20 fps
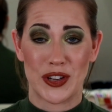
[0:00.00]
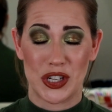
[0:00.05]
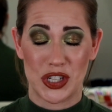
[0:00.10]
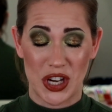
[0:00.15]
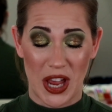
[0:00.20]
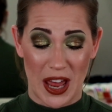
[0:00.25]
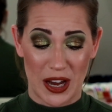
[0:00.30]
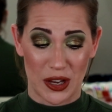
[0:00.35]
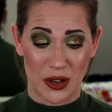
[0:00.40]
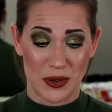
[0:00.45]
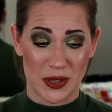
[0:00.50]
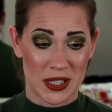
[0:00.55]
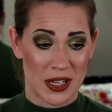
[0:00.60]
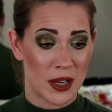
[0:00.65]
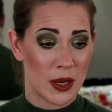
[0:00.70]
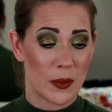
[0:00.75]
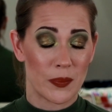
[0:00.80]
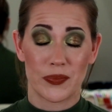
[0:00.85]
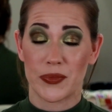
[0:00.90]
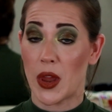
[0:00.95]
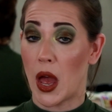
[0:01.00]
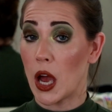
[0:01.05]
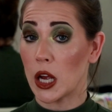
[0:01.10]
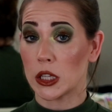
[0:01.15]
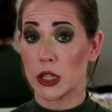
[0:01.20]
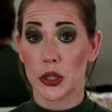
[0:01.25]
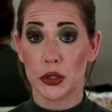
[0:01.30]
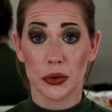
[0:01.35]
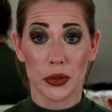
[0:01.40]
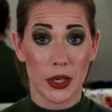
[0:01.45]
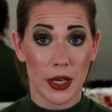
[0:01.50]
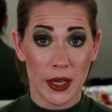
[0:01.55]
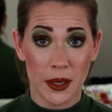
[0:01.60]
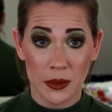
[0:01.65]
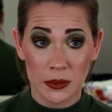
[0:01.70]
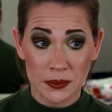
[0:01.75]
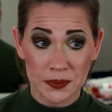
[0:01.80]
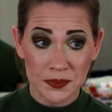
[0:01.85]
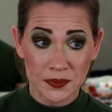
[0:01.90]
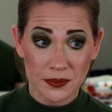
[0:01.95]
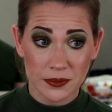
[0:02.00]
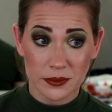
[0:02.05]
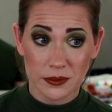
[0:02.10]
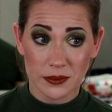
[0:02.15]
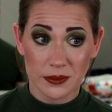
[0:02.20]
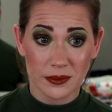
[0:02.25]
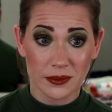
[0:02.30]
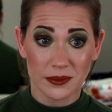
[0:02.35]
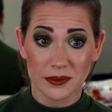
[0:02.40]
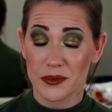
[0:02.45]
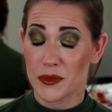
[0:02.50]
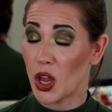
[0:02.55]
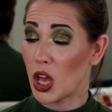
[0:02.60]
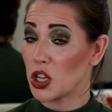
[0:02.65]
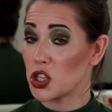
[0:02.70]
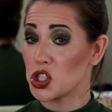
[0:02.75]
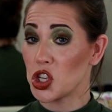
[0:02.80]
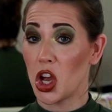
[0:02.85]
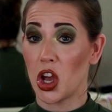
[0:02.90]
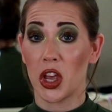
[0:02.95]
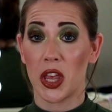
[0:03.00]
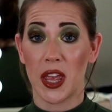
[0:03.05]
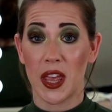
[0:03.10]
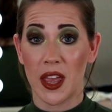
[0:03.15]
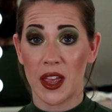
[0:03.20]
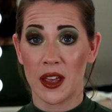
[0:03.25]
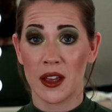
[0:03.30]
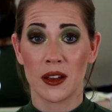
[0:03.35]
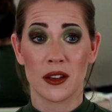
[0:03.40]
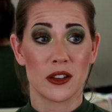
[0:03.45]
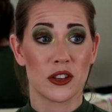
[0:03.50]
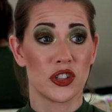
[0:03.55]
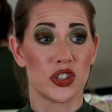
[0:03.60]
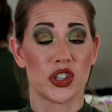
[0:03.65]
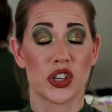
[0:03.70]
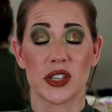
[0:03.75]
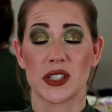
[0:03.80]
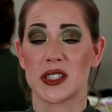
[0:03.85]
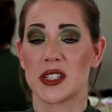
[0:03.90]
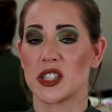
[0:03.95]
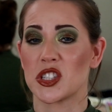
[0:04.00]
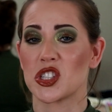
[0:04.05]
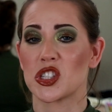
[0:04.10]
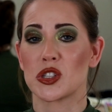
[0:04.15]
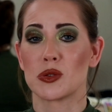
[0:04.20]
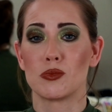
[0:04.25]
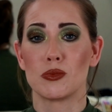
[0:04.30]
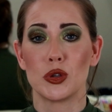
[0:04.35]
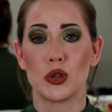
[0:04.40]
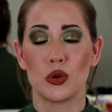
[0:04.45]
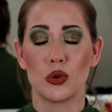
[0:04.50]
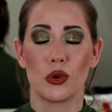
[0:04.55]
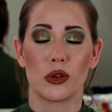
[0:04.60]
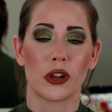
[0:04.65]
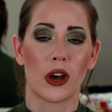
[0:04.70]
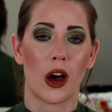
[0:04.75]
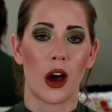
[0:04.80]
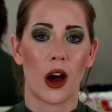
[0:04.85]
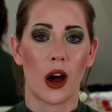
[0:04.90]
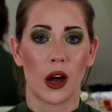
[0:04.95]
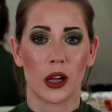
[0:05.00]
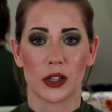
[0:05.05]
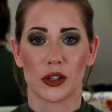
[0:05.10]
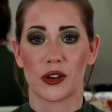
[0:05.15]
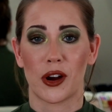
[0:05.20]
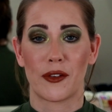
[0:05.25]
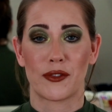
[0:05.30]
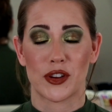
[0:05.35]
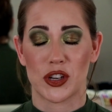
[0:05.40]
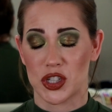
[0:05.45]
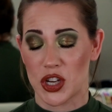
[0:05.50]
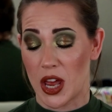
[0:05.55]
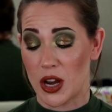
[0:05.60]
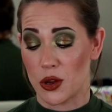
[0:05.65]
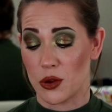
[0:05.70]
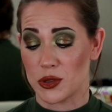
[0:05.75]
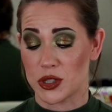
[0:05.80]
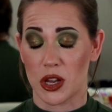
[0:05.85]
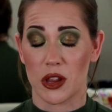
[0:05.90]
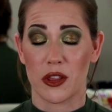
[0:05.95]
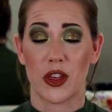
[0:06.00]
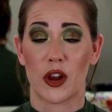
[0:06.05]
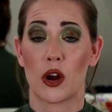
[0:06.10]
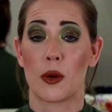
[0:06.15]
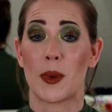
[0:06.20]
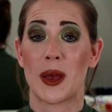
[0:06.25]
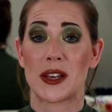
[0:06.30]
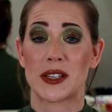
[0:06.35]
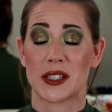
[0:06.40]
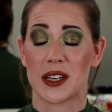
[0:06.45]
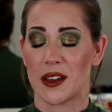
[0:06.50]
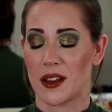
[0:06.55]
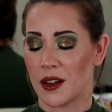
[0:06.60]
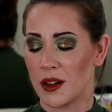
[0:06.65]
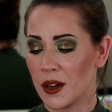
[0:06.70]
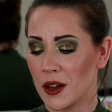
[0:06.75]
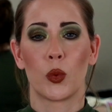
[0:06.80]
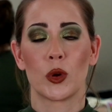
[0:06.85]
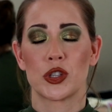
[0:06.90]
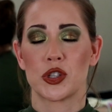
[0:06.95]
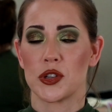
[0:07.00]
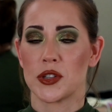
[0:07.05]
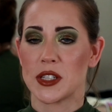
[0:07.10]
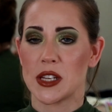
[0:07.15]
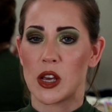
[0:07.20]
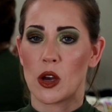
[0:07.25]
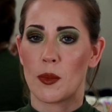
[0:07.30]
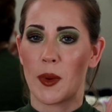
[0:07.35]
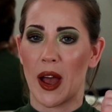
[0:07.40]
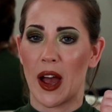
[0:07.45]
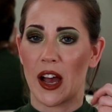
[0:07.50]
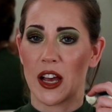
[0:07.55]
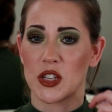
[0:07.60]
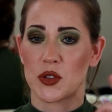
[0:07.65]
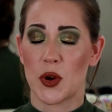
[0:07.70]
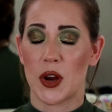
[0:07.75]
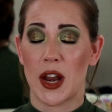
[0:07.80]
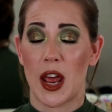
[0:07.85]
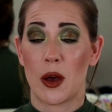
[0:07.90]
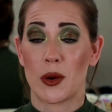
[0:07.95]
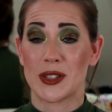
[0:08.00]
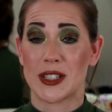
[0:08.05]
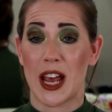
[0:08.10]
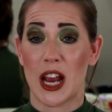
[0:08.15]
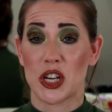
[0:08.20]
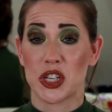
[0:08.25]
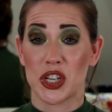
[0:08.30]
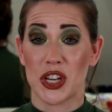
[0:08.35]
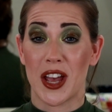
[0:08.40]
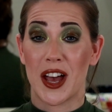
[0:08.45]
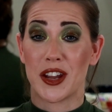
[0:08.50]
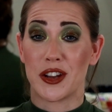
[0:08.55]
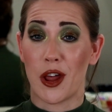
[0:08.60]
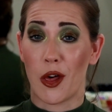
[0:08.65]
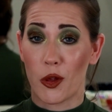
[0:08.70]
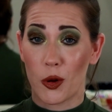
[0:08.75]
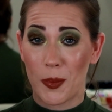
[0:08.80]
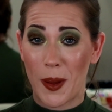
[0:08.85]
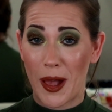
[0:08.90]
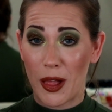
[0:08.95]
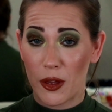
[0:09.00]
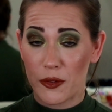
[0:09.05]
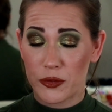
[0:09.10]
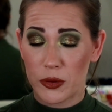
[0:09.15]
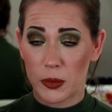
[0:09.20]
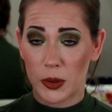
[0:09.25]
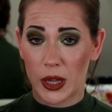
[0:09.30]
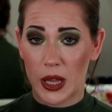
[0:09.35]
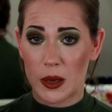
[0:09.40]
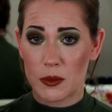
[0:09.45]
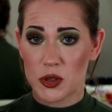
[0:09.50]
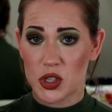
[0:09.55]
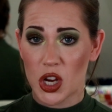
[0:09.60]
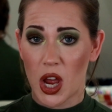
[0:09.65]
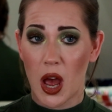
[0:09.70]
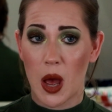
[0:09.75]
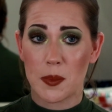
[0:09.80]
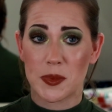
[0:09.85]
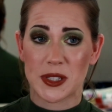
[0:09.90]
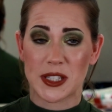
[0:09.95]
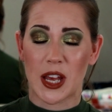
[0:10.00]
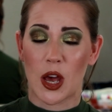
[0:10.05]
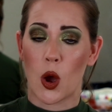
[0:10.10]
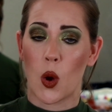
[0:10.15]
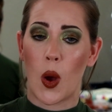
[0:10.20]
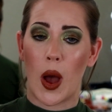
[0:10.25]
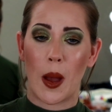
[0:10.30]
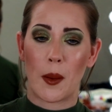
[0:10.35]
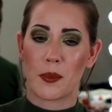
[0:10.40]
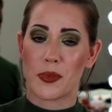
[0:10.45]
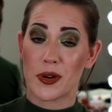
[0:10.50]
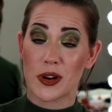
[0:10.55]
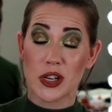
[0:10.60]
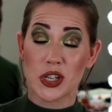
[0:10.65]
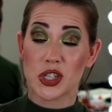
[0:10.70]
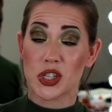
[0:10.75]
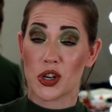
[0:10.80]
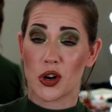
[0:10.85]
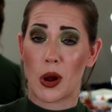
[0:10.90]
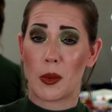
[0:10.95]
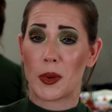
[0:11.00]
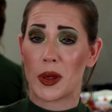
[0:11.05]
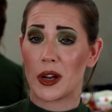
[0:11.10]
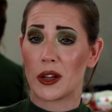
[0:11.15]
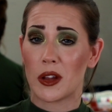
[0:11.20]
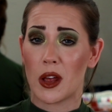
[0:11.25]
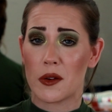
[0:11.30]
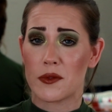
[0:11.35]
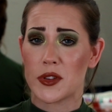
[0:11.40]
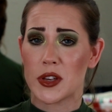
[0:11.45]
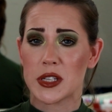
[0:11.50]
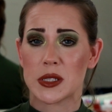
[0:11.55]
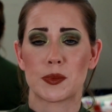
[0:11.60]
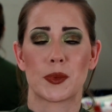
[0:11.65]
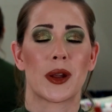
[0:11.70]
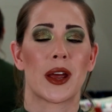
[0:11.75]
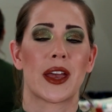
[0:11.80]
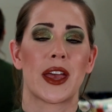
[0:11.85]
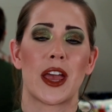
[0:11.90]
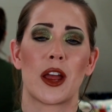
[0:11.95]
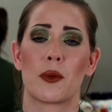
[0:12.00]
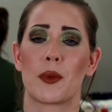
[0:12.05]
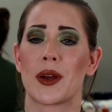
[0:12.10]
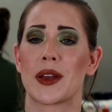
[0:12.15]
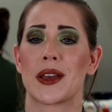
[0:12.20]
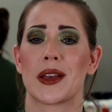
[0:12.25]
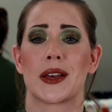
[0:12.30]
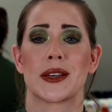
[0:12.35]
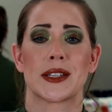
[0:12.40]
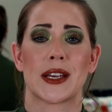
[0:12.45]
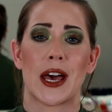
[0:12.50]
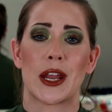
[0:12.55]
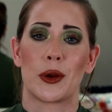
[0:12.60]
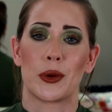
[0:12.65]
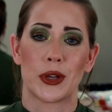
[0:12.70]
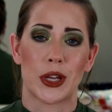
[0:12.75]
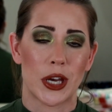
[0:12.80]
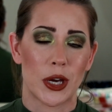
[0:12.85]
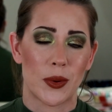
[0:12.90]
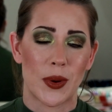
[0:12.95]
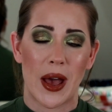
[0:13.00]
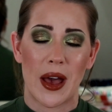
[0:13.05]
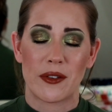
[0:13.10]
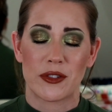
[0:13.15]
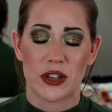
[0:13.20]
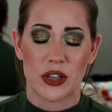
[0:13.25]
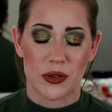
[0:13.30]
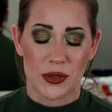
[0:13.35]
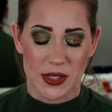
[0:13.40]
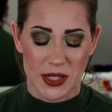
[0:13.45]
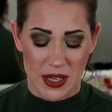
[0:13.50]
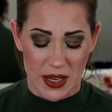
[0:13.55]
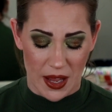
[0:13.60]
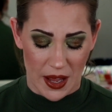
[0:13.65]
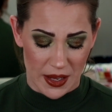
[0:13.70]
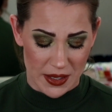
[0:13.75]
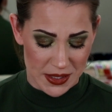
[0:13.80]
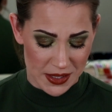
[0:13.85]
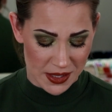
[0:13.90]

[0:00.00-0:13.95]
shadows. Not glittery, not chunky, just smooth holographic shadows. They're amazing. What you see on my eyes right now is actually another palette from Glam Shop, so I'm pretty sure I'm going to love this, but I can't rank it because I don't know. I haven't used it yet.